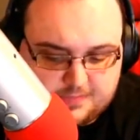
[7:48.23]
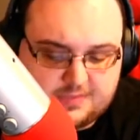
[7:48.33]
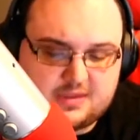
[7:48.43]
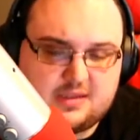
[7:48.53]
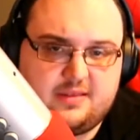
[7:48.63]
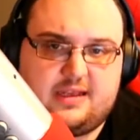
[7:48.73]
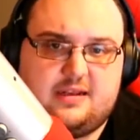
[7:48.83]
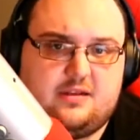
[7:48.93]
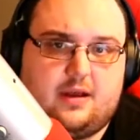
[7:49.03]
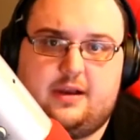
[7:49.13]
The
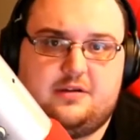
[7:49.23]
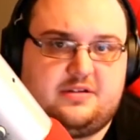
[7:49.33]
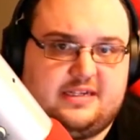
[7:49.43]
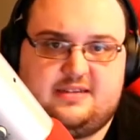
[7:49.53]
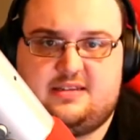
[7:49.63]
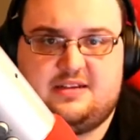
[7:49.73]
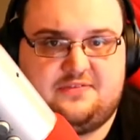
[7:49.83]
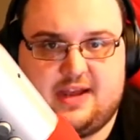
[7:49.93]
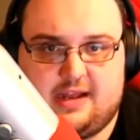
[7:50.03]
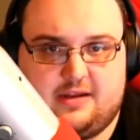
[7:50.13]
entire DC
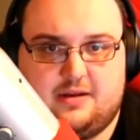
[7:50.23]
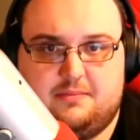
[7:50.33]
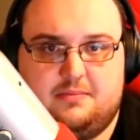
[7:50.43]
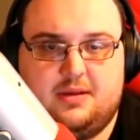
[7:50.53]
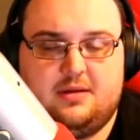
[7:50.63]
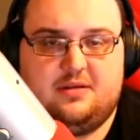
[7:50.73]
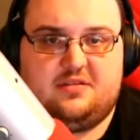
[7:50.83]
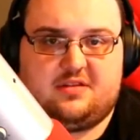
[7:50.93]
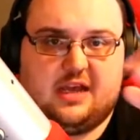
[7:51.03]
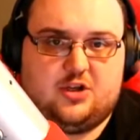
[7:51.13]
Fandom
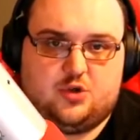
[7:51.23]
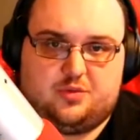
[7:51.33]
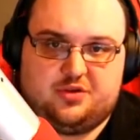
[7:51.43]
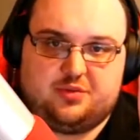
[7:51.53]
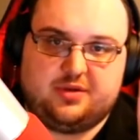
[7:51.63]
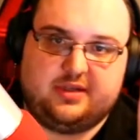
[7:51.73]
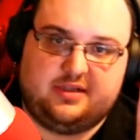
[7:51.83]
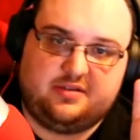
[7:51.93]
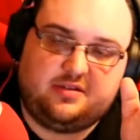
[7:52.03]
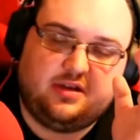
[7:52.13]
schedule was
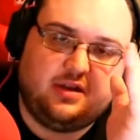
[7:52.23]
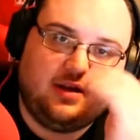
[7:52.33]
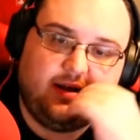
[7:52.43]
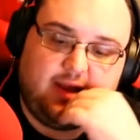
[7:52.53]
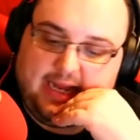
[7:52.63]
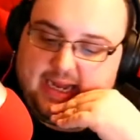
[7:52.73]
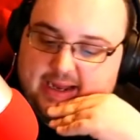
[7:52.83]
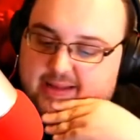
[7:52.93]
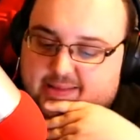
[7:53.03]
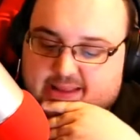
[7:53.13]
released.
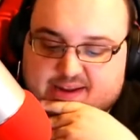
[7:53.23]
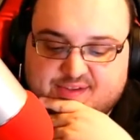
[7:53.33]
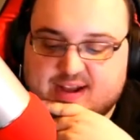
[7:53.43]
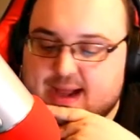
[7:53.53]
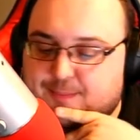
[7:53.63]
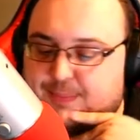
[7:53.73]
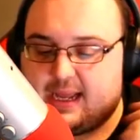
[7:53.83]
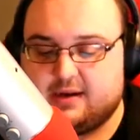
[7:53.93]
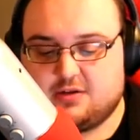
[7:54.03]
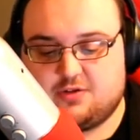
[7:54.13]
And they've got
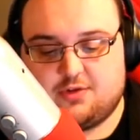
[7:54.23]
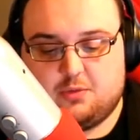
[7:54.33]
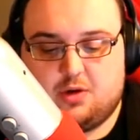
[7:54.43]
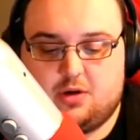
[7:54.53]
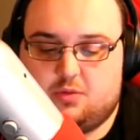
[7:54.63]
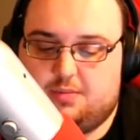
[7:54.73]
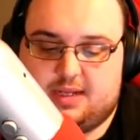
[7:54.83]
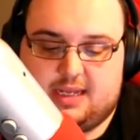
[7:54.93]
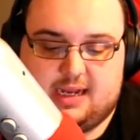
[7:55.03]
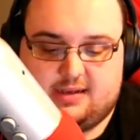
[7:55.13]
panels for Wonder Woman
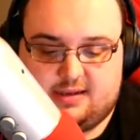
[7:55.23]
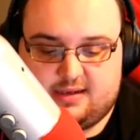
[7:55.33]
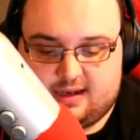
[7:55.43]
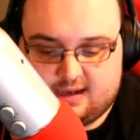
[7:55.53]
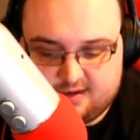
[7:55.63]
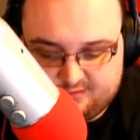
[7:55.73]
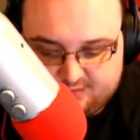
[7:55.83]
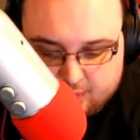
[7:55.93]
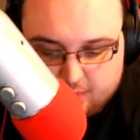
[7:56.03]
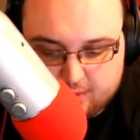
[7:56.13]

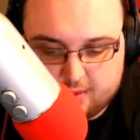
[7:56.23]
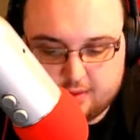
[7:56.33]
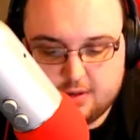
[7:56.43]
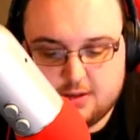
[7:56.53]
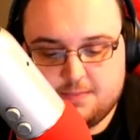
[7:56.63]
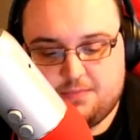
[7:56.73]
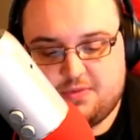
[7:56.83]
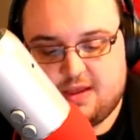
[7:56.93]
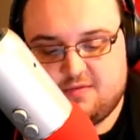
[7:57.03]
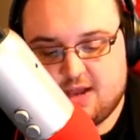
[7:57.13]
1984.
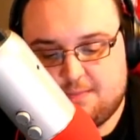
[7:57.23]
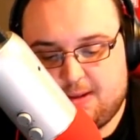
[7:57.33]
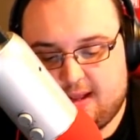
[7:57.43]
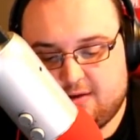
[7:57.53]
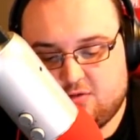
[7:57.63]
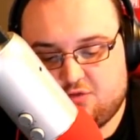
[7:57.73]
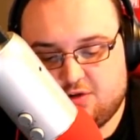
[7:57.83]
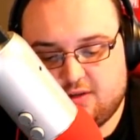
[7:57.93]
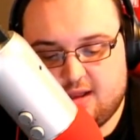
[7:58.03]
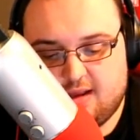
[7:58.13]
They've got panels for
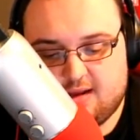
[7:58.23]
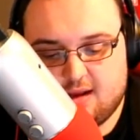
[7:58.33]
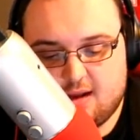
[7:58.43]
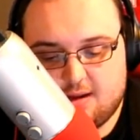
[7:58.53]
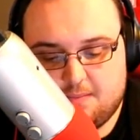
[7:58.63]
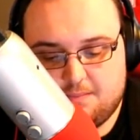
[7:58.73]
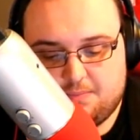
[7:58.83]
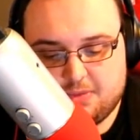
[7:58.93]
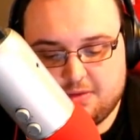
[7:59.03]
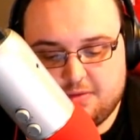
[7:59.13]
like
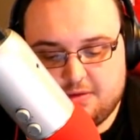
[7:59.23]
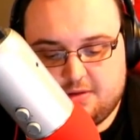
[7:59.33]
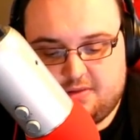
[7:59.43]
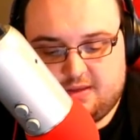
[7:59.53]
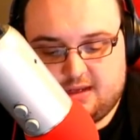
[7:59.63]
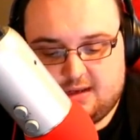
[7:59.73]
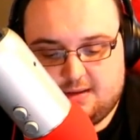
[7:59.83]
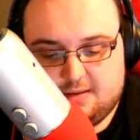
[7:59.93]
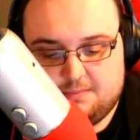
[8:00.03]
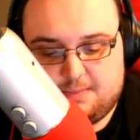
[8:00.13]

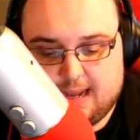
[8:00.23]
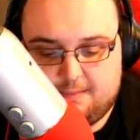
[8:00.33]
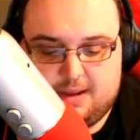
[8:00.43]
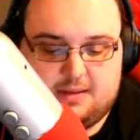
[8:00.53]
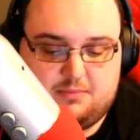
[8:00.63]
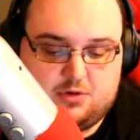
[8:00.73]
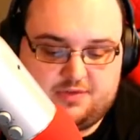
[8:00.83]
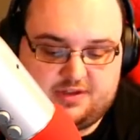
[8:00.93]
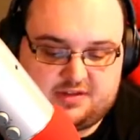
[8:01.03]
the Batman movie's going to